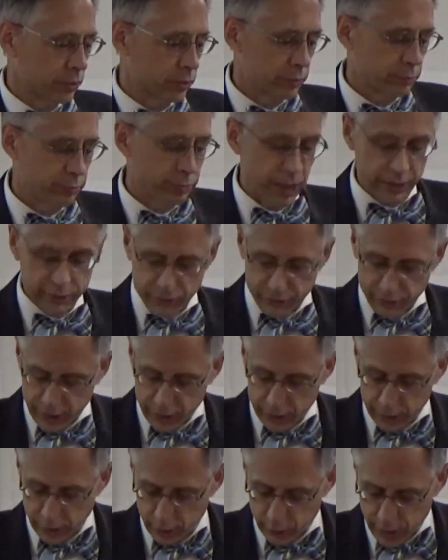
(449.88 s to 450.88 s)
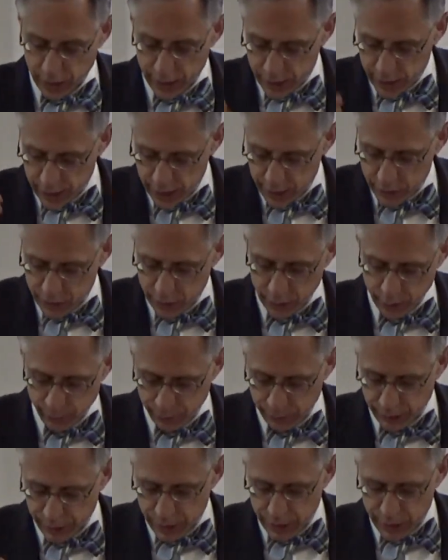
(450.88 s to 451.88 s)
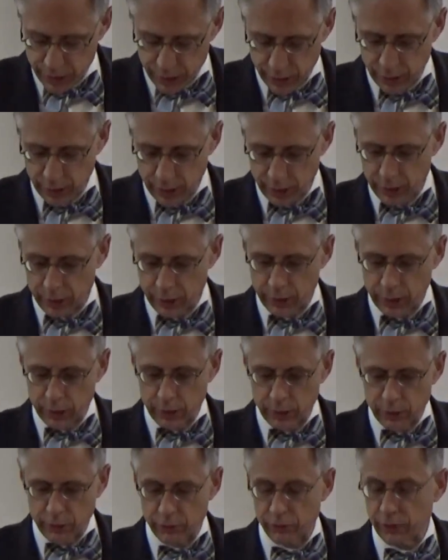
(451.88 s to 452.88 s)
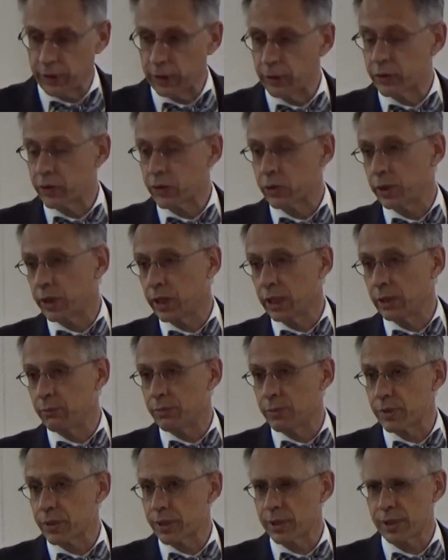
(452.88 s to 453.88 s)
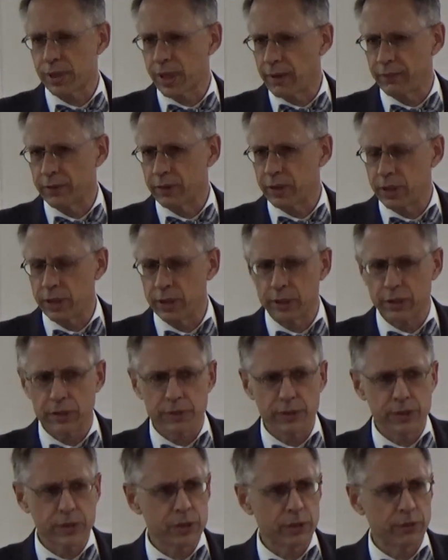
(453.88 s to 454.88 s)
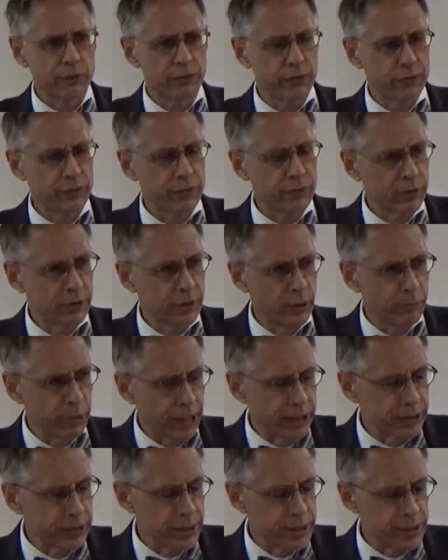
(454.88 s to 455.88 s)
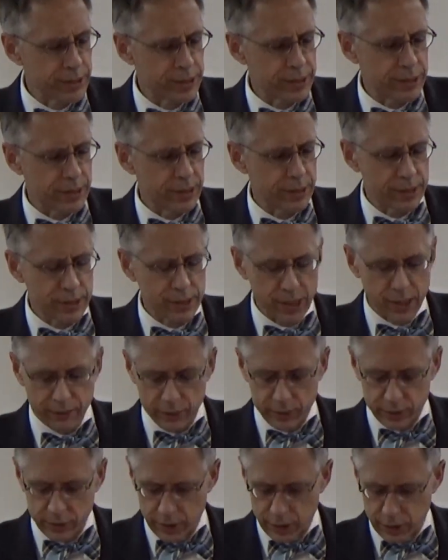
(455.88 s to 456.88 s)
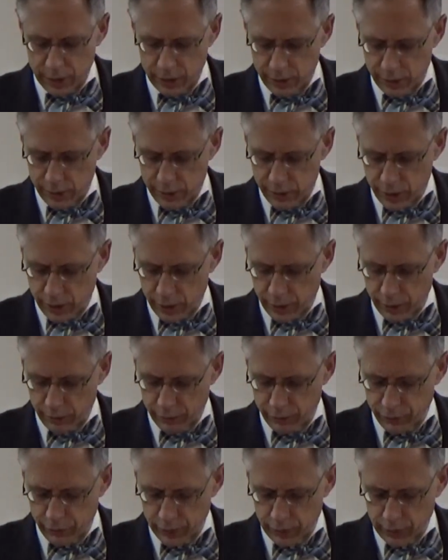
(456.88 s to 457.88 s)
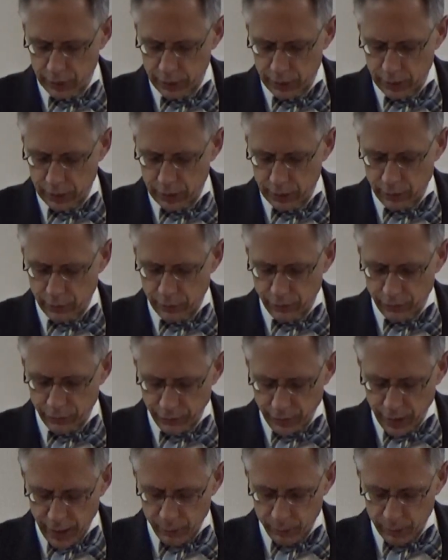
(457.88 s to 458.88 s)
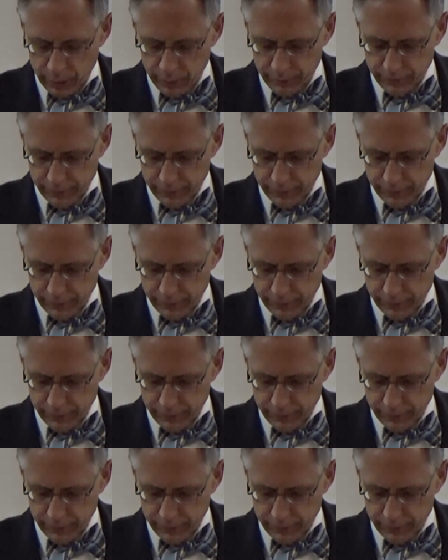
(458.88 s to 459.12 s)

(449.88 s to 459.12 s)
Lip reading: by Pharaoh as he interprets Pharaoh's dreams. 7 years of abundance, 7 years of famine.